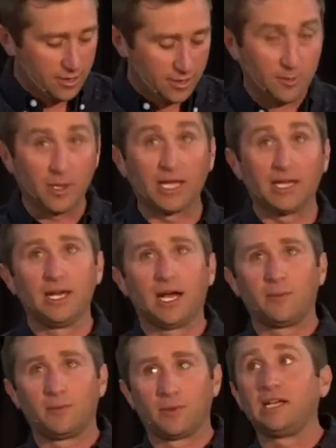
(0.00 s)
I'm like,
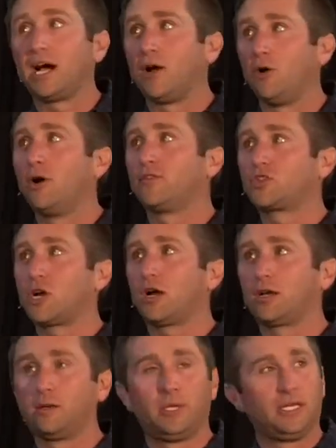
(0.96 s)
God, whoever's
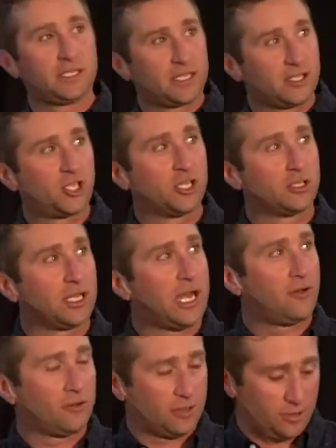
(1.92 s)
talking to me needs to chill
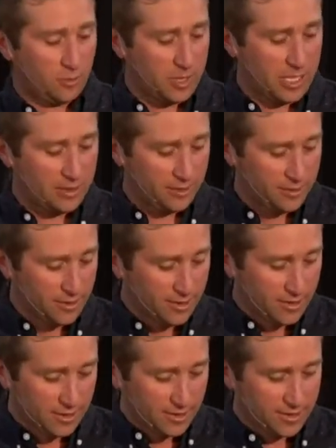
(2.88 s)
down a little bit.
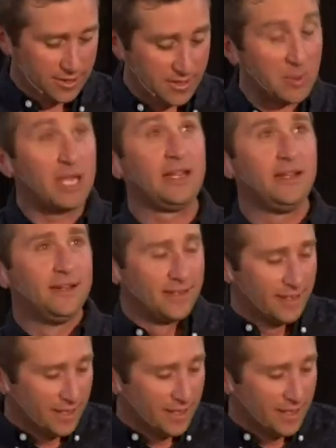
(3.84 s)
It's me.